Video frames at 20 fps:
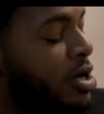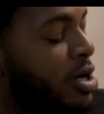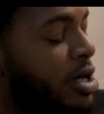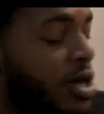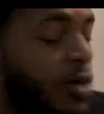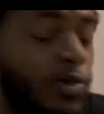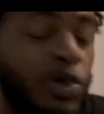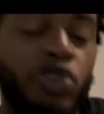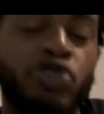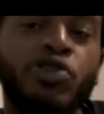
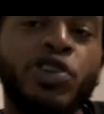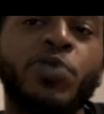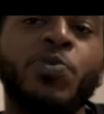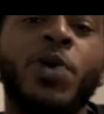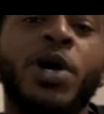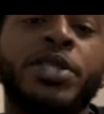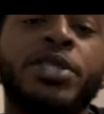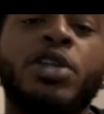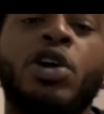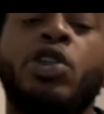Let me address
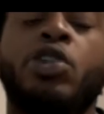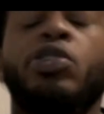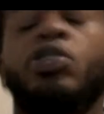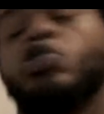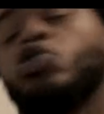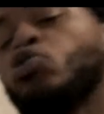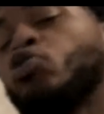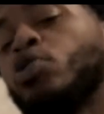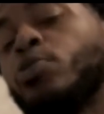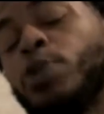my side of the
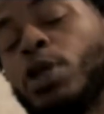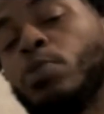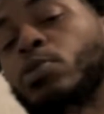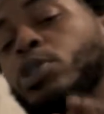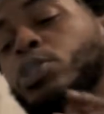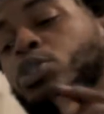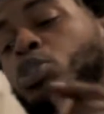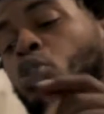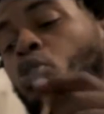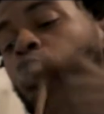story, but I'm
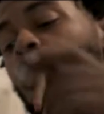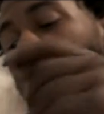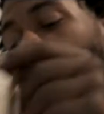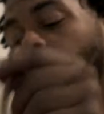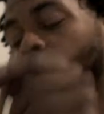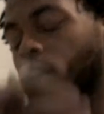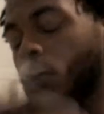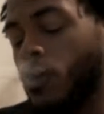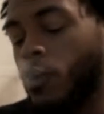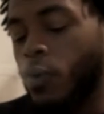going to
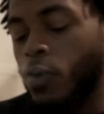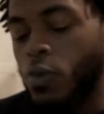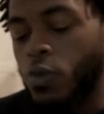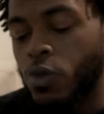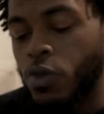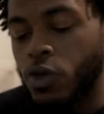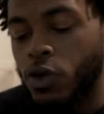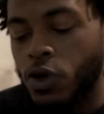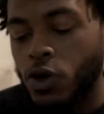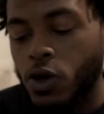start
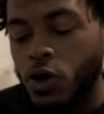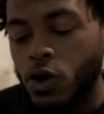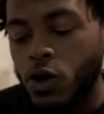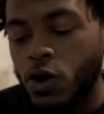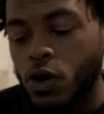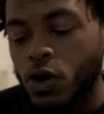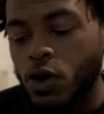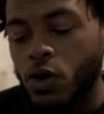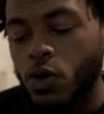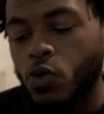
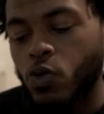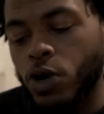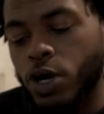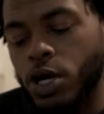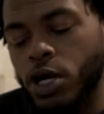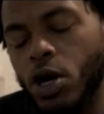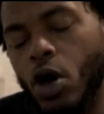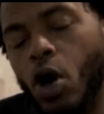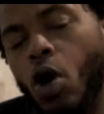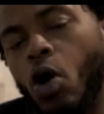
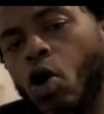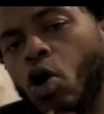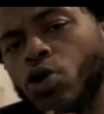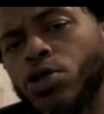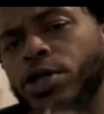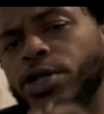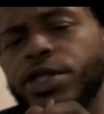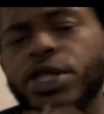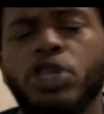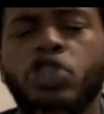with all
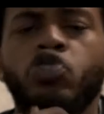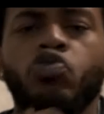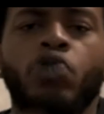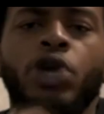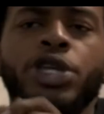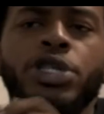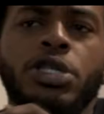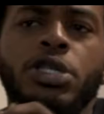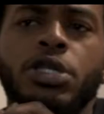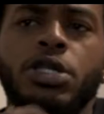the
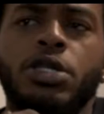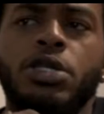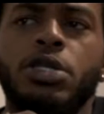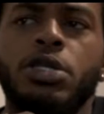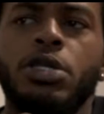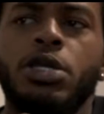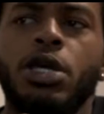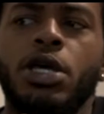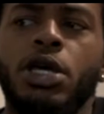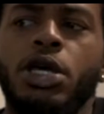
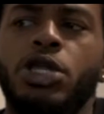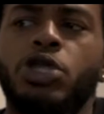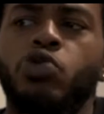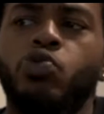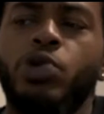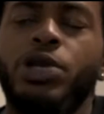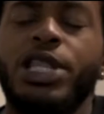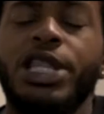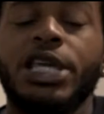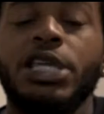situations in the
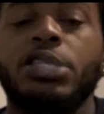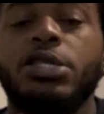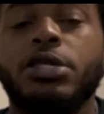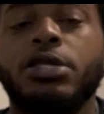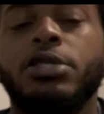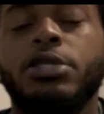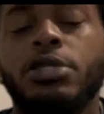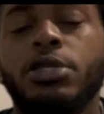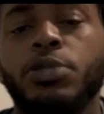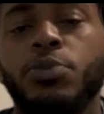
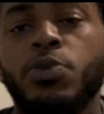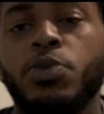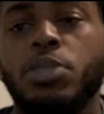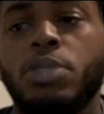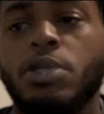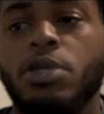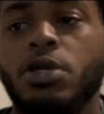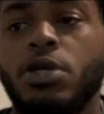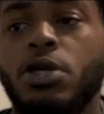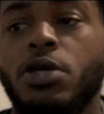
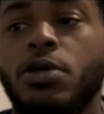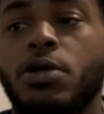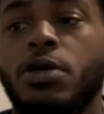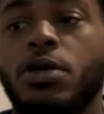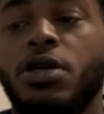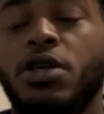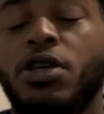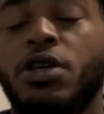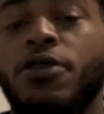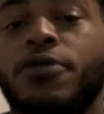relationships
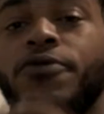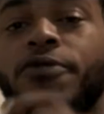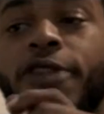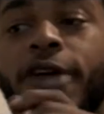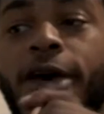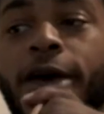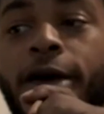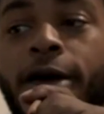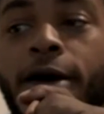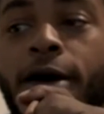
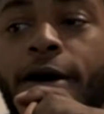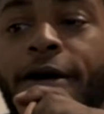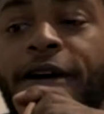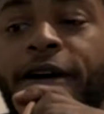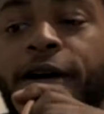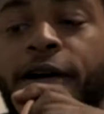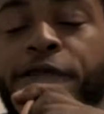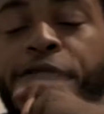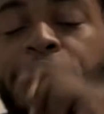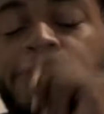that
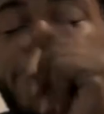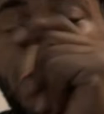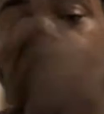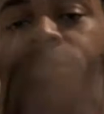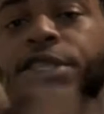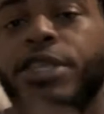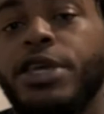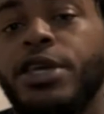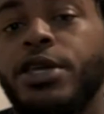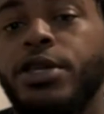
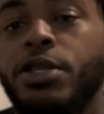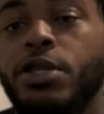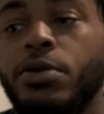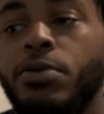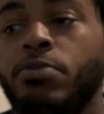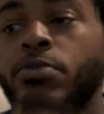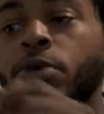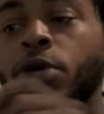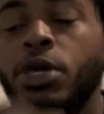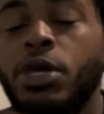affected
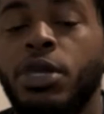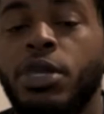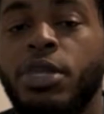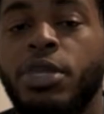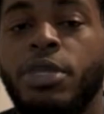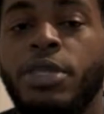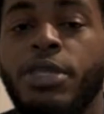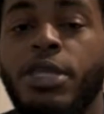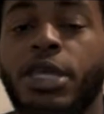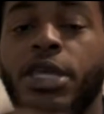me
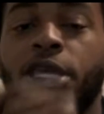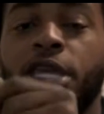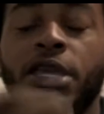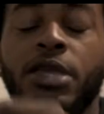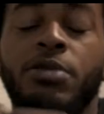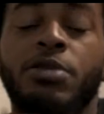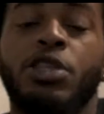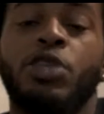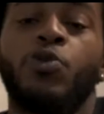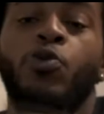to
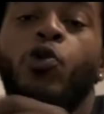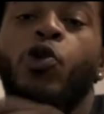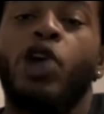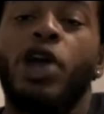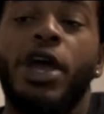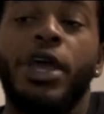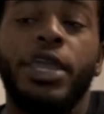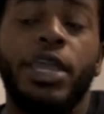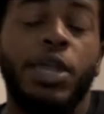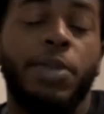get to
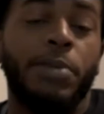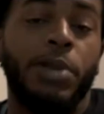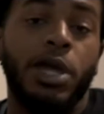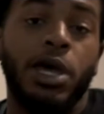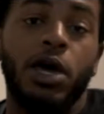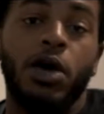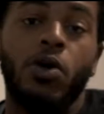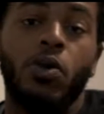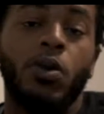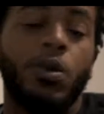where I am now.